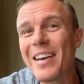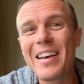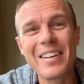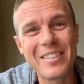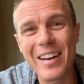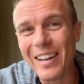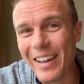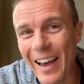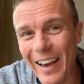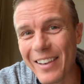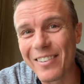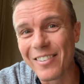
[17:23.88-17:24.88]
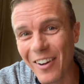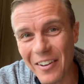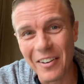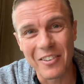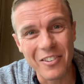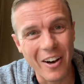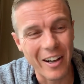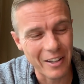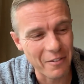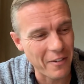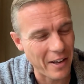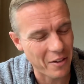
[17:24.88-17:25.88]
jet lag is not an entirely
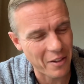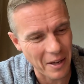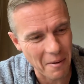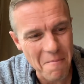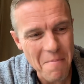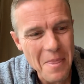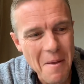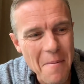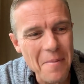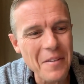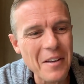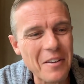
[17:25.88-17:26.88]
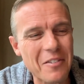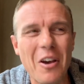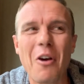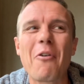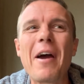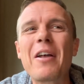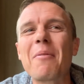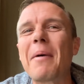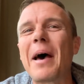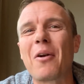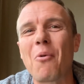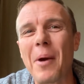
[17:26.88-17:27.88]
fun thing. So around
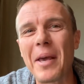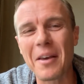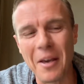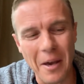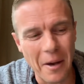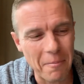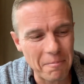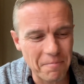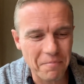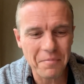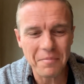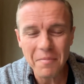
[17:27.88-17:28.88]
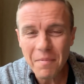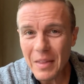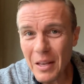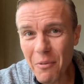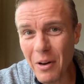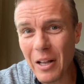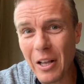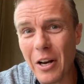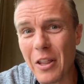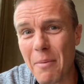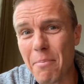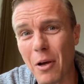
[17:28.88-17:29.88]
about a week ago, when I loaded
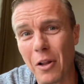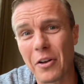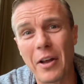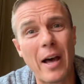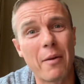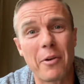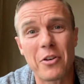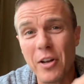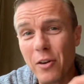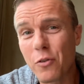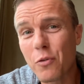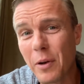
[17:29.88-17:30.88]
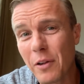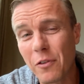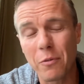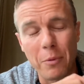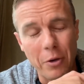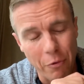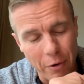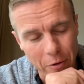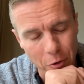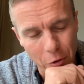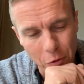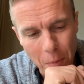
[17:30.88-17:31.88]
the Apollo data breach, 126 million
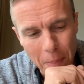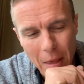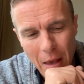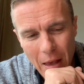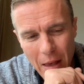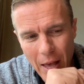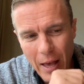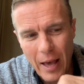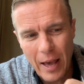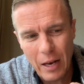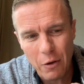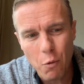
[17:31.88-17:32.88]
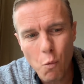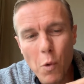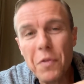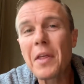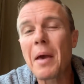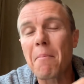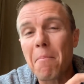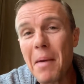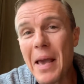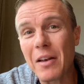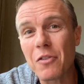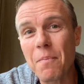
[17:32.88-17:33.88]
records, and what that meant